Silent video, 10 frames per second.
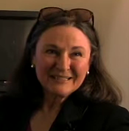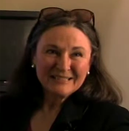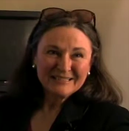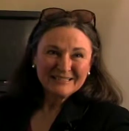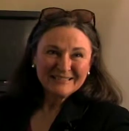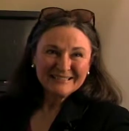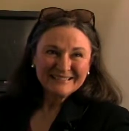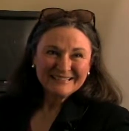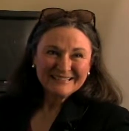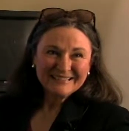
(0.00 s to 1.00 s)

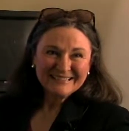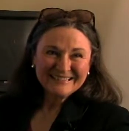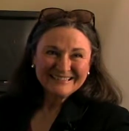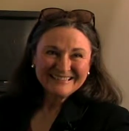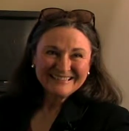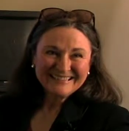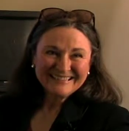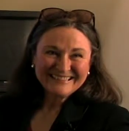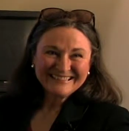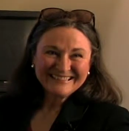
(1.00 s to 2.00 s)

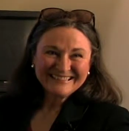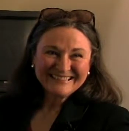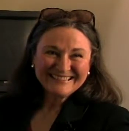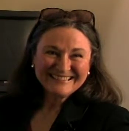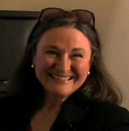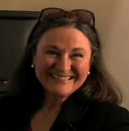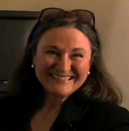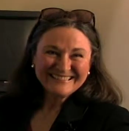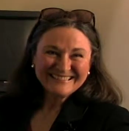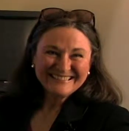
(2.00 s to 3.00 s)

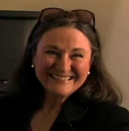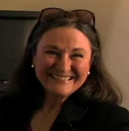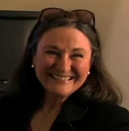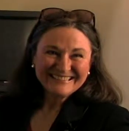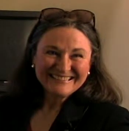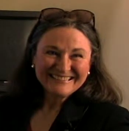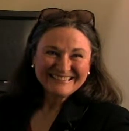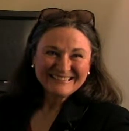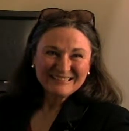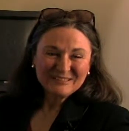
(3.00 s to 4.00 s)

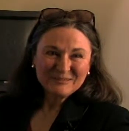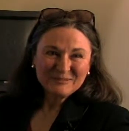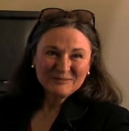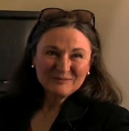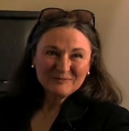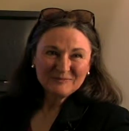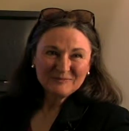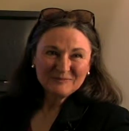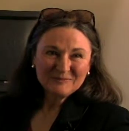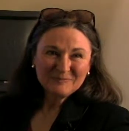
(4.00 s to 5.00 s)

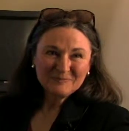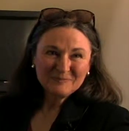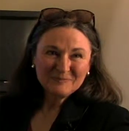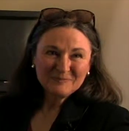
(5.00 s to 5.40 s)
Nobody speaks.